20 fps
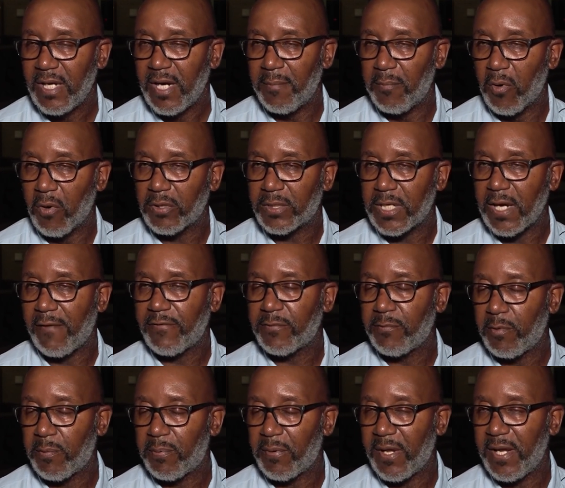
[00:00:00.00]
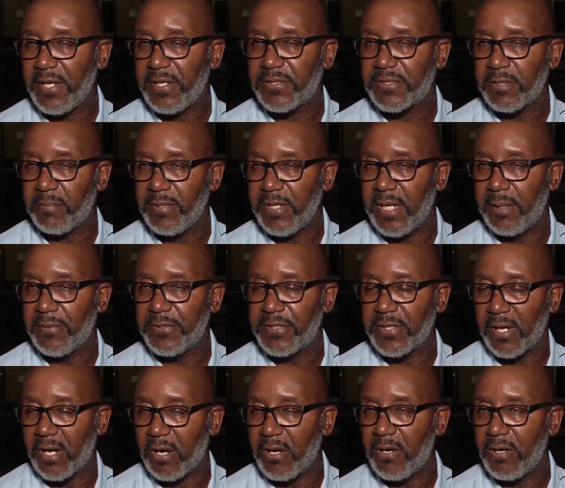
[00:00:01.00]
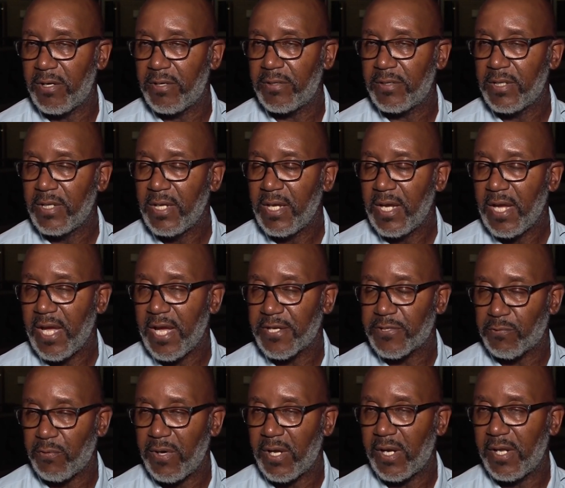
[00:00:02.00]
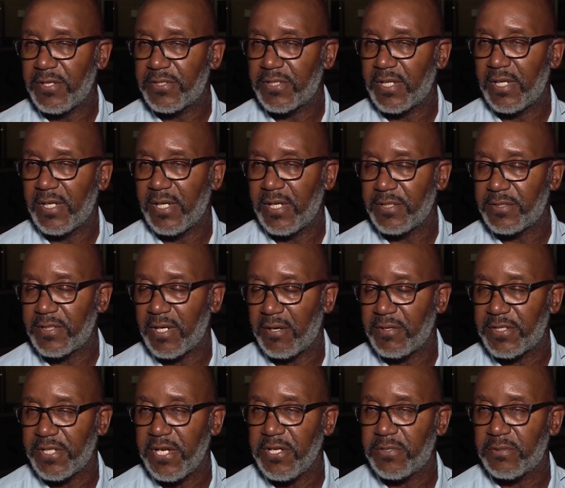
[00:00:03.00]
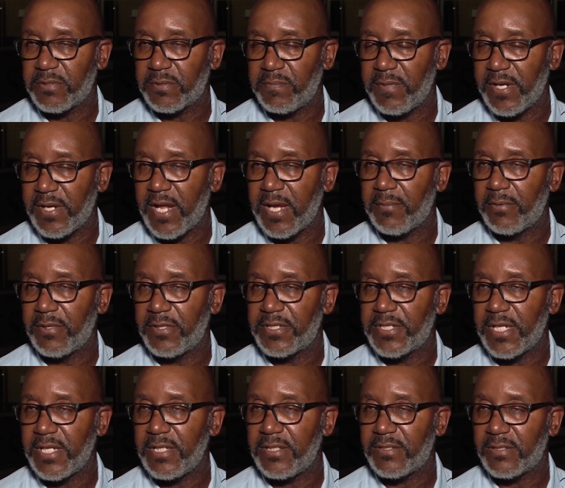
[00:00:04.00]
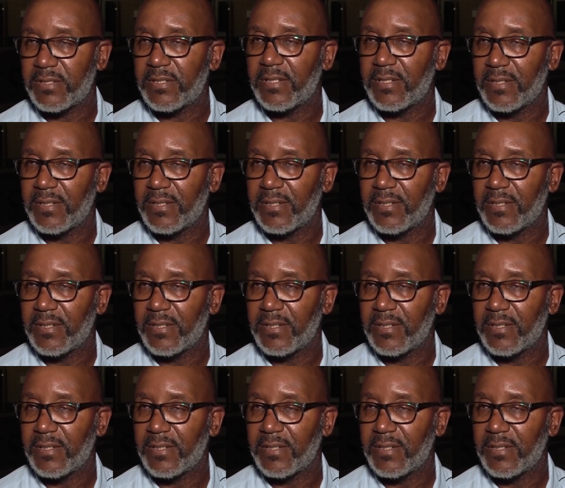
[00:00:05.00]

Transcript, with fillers: a more comfortable place to be able to learn, as well as uh, as our teachers being able to teach.